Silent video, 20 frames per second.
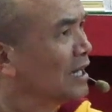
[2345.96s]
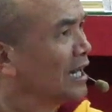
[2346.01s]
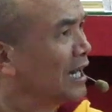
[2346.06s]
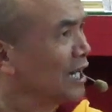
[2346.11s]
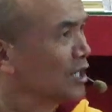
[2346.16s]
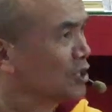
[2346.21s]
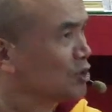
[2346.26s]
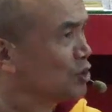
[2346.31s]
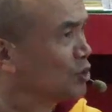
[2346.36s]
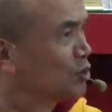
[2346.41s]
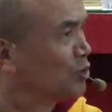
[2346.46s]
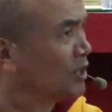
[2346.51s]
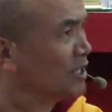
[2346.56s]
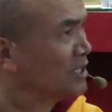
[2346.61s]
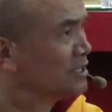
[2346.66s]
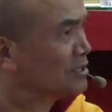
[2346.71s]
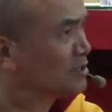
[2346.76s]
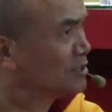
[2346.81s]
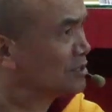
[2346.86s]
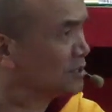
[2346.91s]

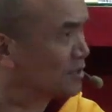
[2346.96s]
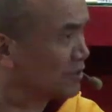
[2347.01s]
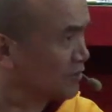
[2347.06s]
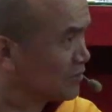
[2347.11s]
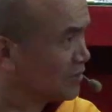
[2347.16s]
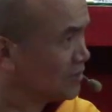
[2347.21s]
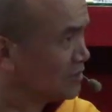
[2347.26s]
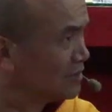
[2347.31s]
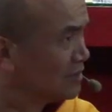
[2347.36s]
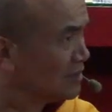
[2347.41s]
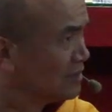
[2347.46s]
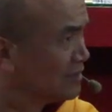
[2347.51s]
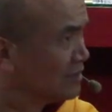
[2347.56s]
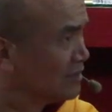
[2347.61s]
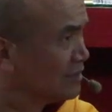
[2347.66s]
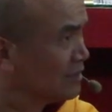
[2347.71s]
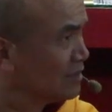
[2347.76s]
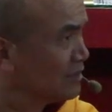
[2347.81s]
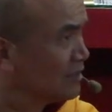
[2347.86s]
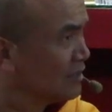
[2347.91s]
Isolate-wise different?
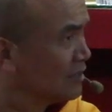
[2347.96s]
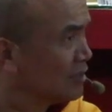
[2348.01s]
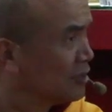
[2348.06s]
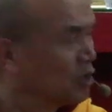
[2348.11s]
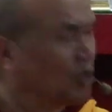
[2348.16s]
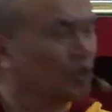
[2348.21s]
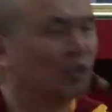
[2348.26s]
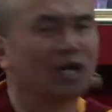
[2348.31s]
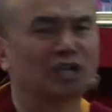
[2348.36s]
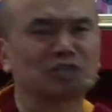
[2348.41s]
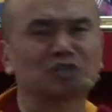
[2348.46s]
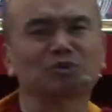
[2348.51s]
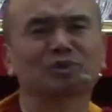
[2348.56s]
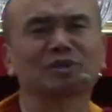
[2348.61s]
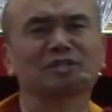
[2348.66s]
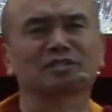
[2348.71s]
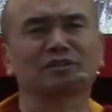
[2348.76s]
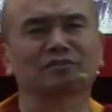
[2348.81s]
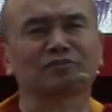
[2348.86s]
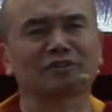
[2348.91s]
Or
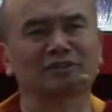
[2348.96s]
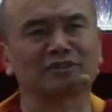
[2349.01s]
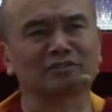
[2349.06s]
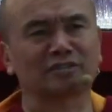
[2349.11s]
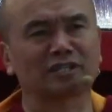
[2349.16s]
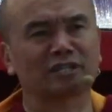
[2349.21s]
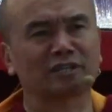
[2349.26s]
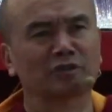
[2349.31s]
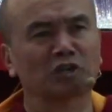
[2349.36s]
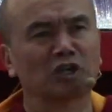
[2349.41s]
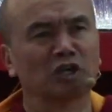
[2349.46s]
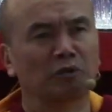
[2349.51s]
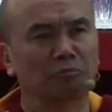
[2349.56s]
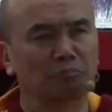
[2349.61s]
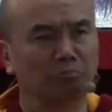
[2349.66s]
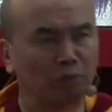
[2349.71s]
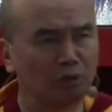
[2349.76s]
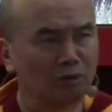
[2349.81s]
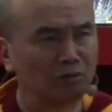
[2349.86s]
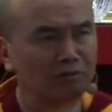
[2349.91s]
isolate-wise different?
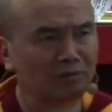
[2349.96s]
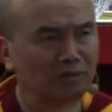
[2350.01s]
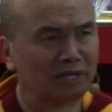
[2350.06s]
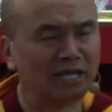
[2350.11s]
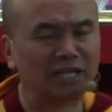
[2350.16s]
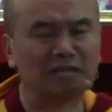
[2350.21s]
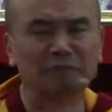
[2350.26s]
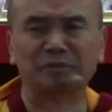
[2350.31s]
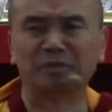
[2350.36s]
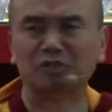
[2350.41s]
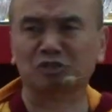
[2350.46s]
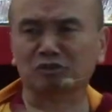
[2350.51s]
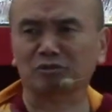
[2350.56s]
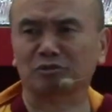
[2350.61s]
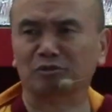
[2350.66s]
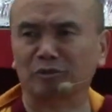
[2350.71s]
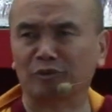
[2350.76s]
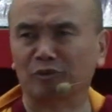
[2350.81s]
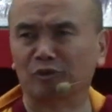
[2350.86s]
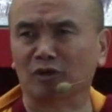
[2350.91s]
Book and the pages of
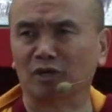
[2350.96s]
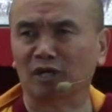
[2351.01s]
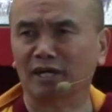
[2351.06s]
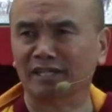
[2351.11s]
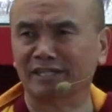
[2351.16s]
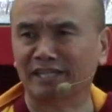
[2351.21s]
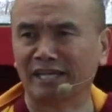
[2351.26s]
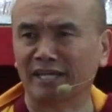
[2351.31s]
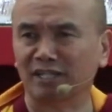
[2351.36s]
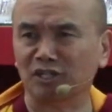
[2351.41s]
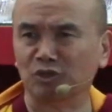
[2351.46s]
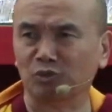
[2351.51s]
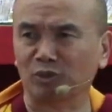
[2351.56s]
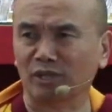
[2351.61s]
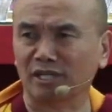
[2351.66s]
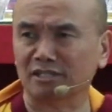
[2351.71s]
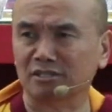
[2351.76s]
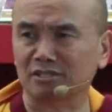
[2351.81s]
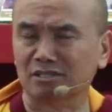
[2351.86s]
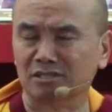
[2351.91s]
the book. Are they
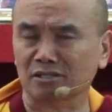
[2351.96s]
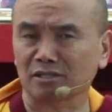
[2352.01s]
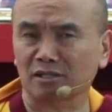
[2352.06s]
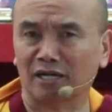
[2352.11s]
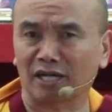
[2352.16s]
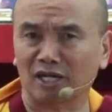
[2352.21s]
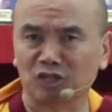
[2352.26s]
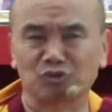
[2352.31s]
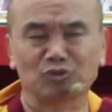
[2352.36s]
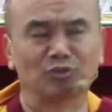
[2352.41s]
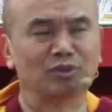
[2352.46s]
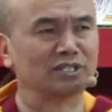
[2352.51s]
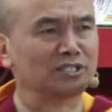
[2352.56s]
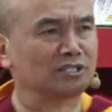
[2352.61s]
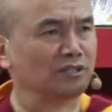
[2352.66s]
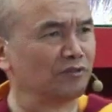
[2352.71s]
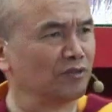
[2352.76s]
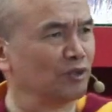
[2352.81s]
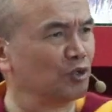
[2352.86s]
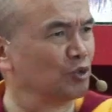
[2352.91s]
entity-wise, isolate-wise
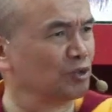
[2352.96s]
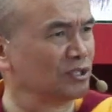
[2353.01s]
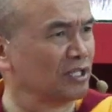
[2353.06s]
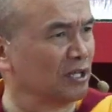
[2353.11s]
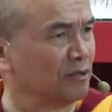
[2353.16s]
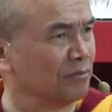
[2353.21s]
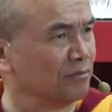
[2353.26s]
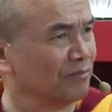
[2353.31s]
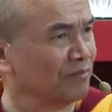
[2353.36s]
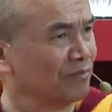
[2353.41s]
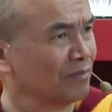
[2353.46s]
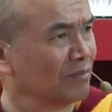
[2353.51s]
different or same?